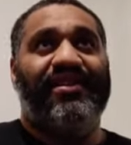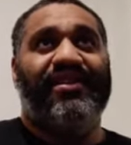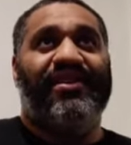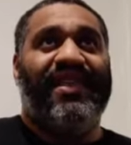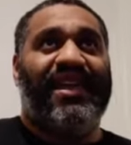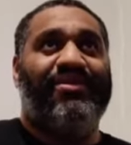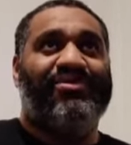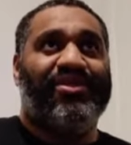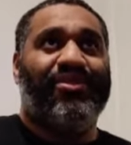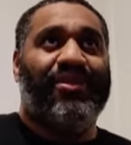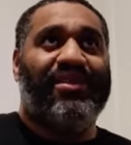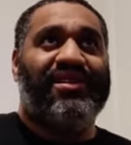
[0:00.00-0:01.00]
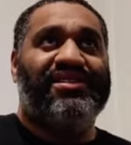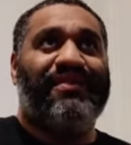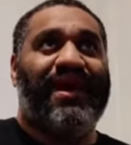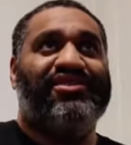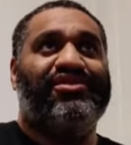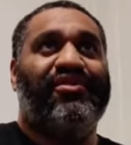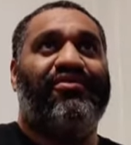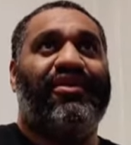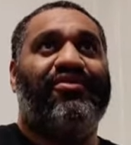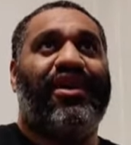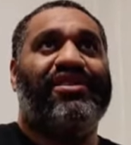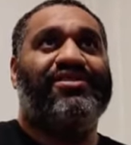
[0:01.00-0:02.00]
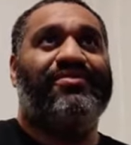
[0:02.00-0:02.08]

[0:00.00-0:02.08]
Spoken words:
that he was going to win this match over Fred Rosser,